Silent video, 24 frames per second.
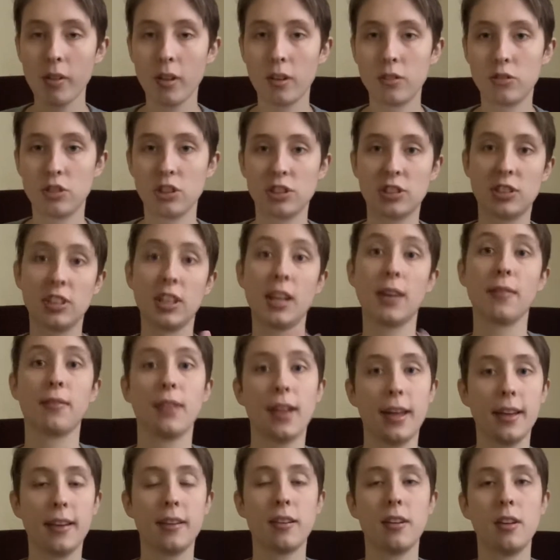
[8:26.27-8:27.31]
just to give
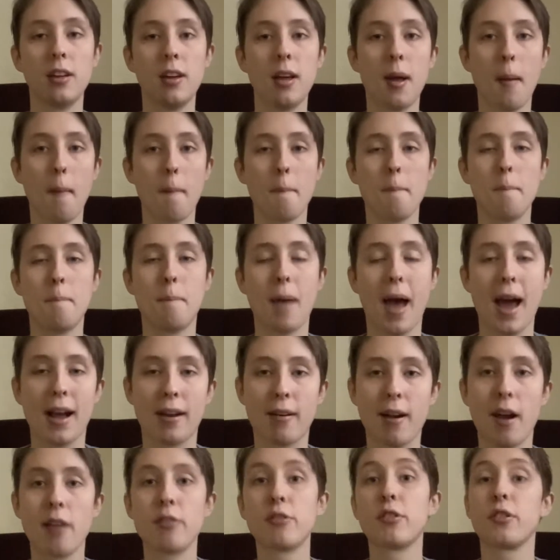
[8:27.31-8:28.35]
like
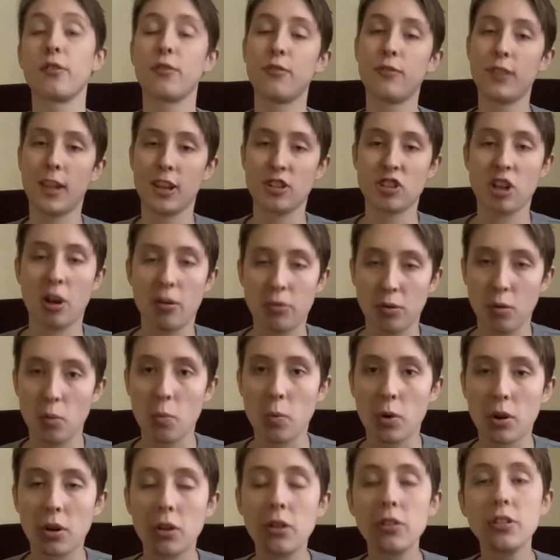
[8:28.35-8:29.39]
background or to flesh out the
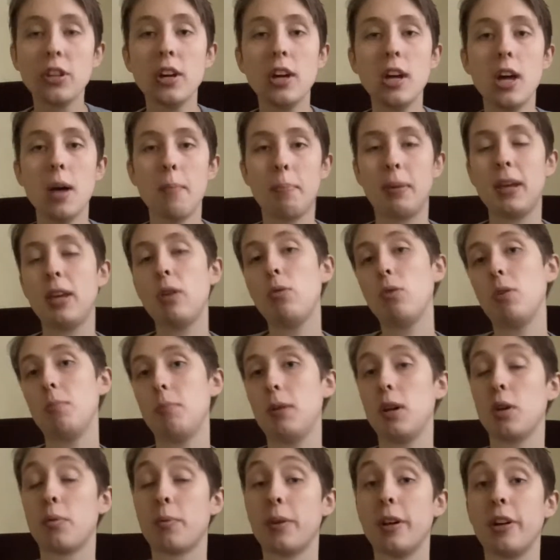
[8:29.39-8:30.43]
world, but he would
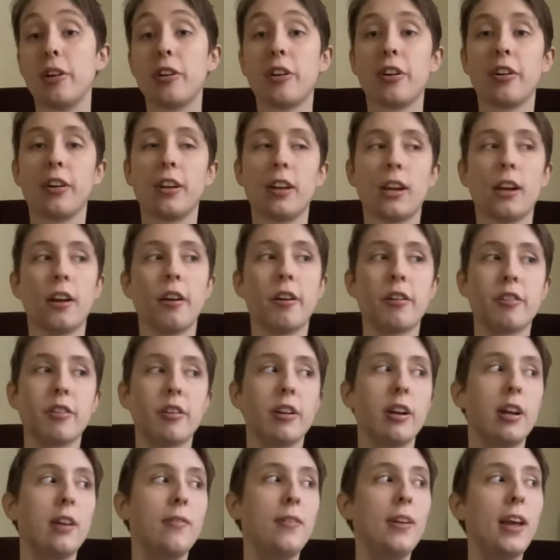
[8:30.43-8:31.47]
be a reoccurring character.
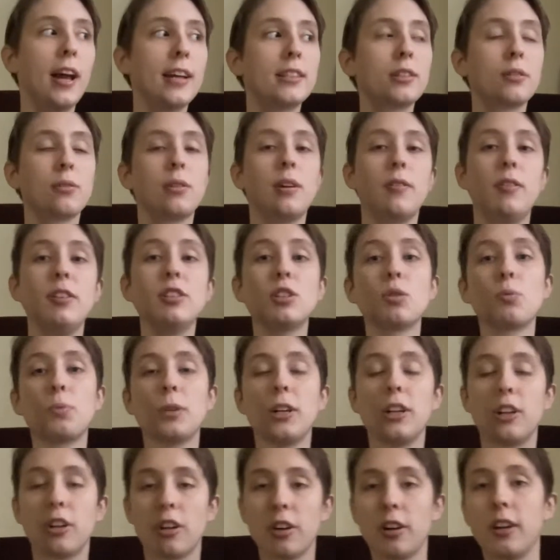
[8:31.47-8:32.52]
If he's a
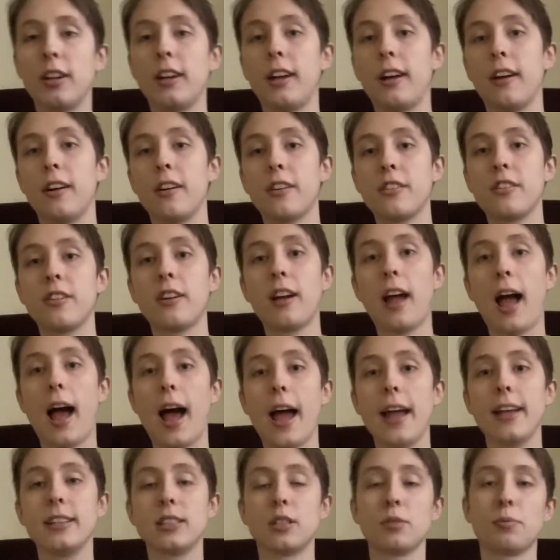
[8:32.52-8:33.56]
reoccurring character,
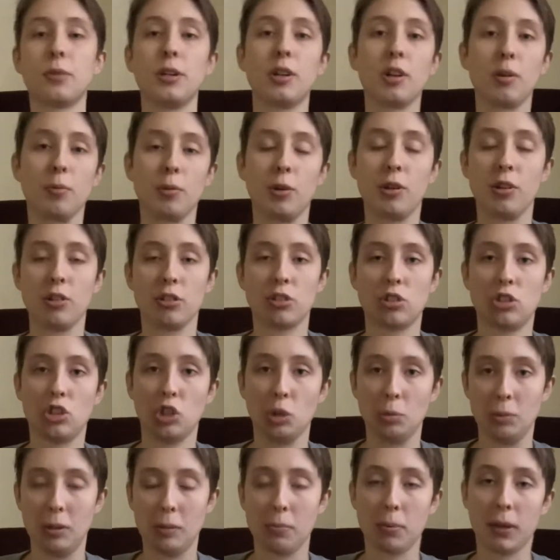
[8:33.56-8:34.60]
I as the reader am going to assume
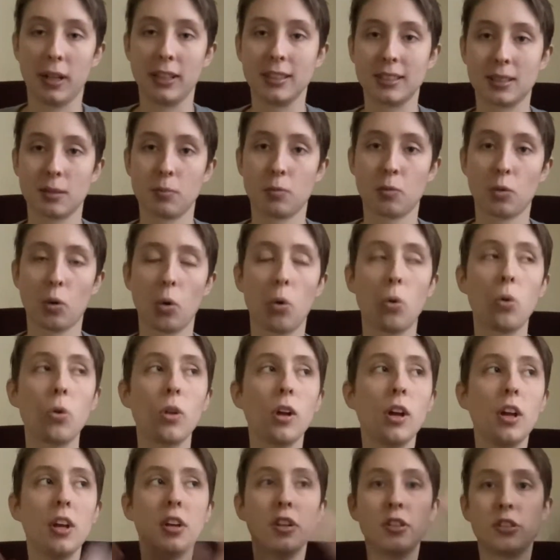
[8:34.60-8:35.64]
he plays some role.
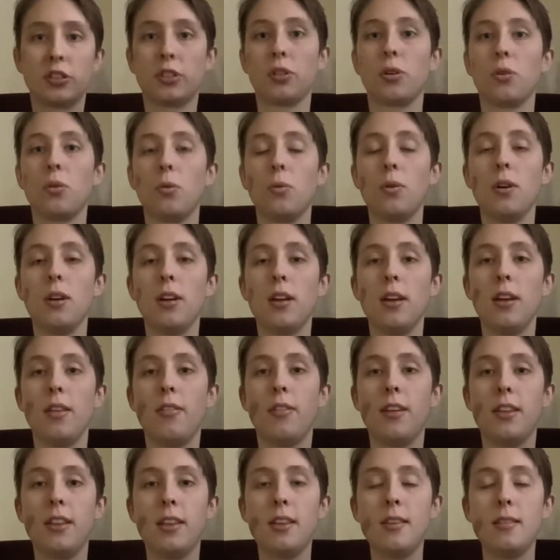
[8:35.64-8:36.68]
So
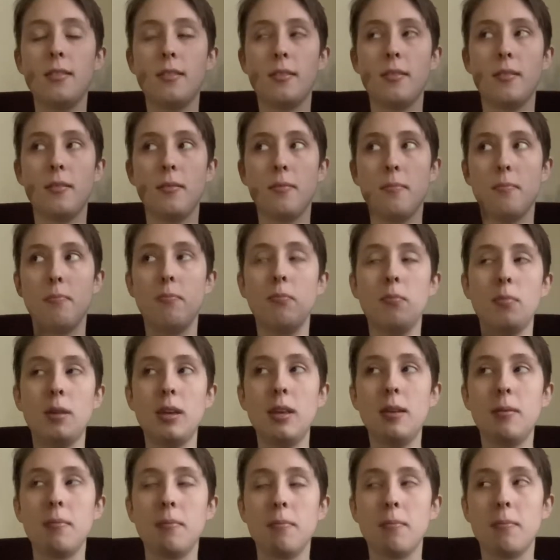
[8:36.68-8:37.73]
they didn't
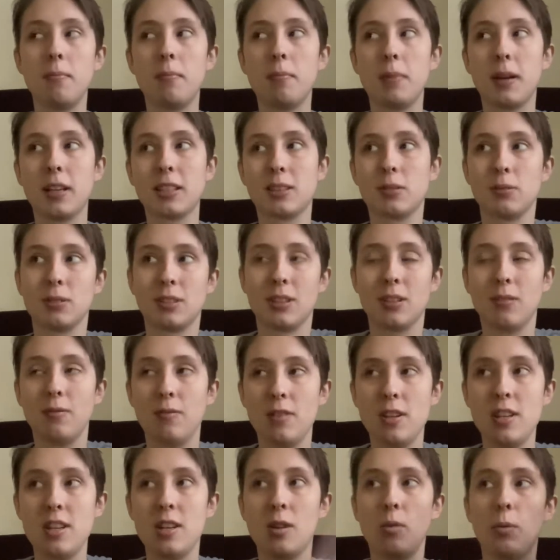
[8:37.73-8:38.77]
meet because it was
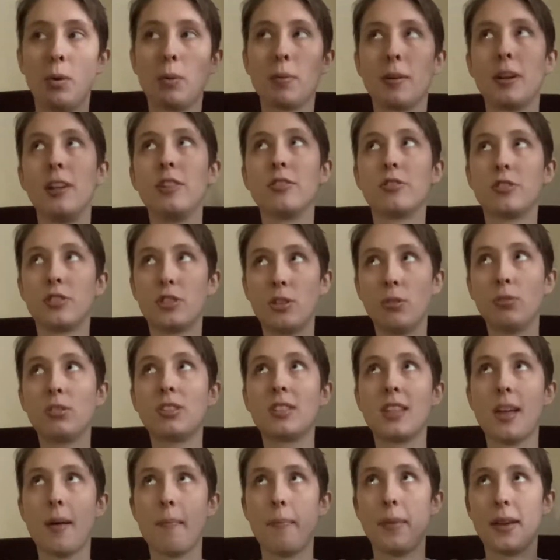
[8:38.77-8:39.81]
convenient. We were introduced to
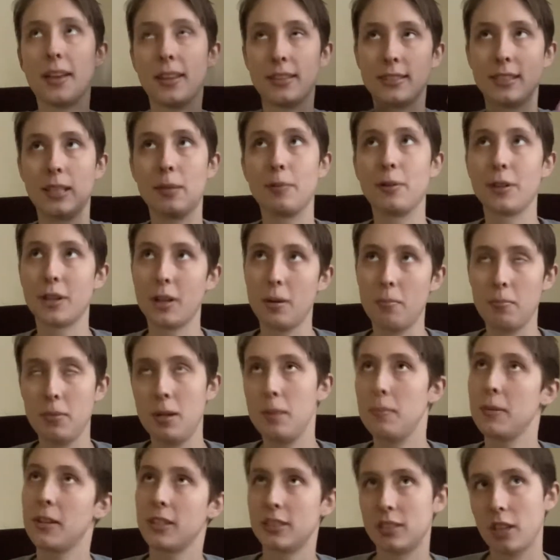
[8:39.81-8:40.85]
them because they were going to meet
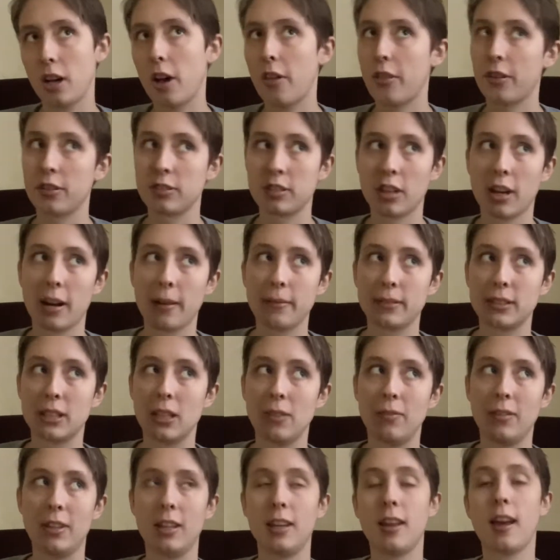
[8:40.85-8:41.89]
because the authors thought it was
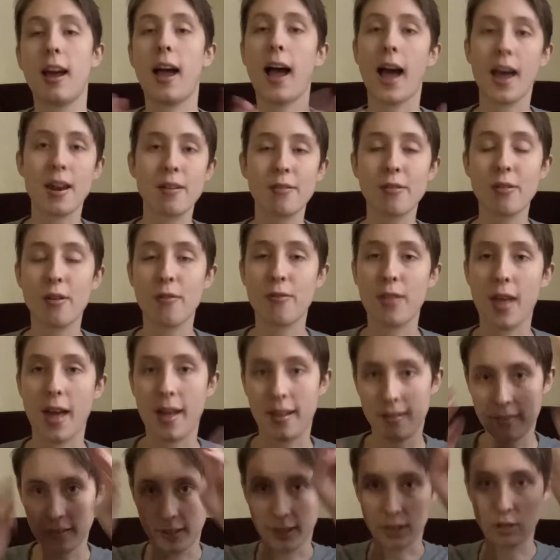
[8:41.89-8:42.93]
convenient. I don't know if
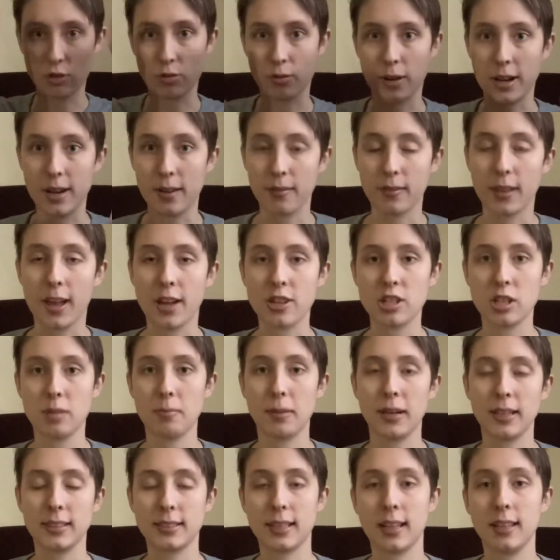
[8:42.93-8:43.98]
that like train of logic
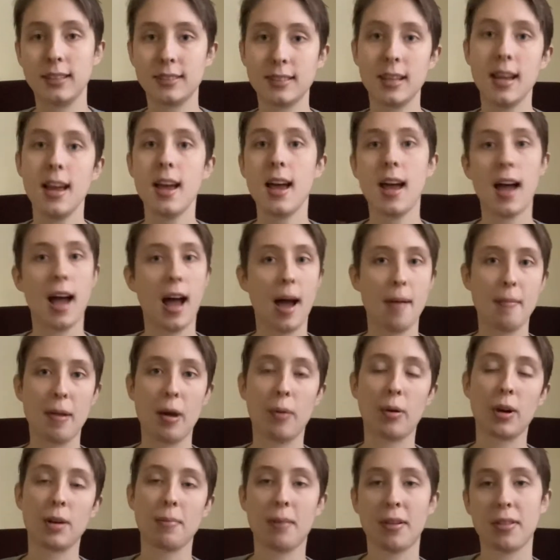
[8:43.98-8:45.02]
makes sense. I'm not
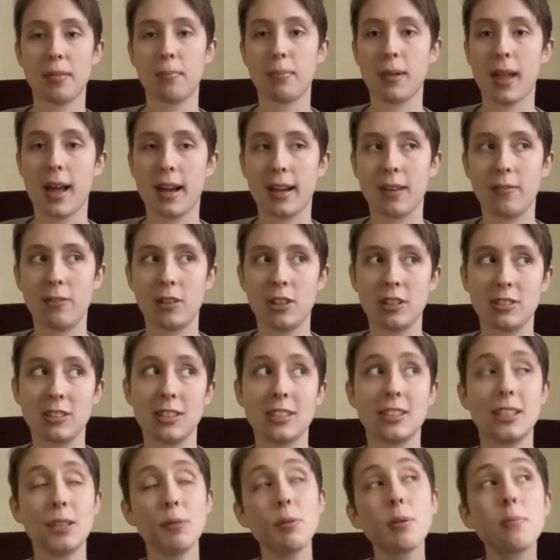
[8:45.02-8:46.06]
worried about the plot
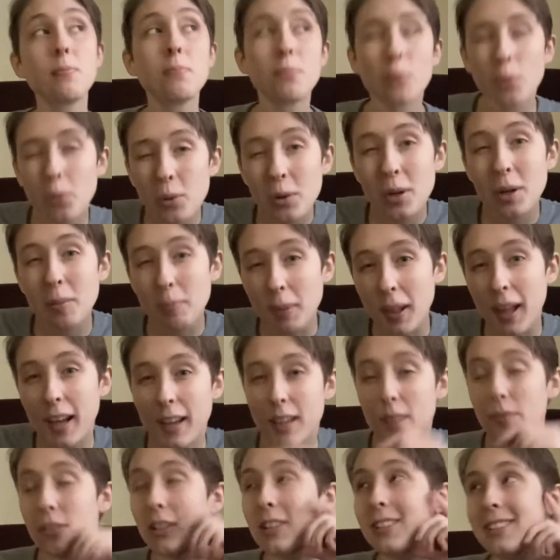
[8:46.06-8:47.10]
conveniences. There were more plot
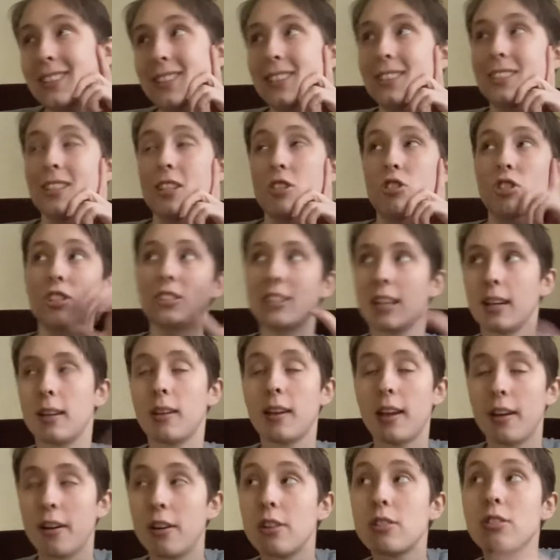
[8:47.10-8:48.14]
conveniences than just like
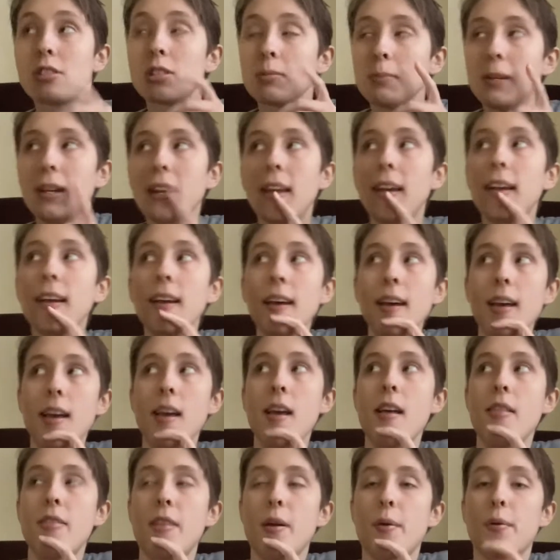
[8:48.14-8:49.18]
characters meeting
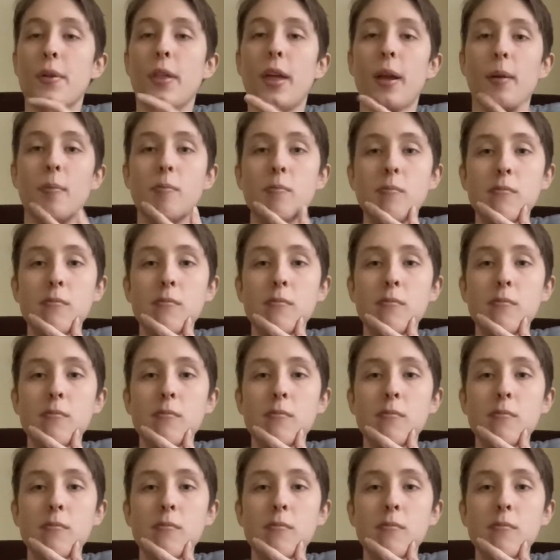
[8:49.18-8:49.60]
that were like,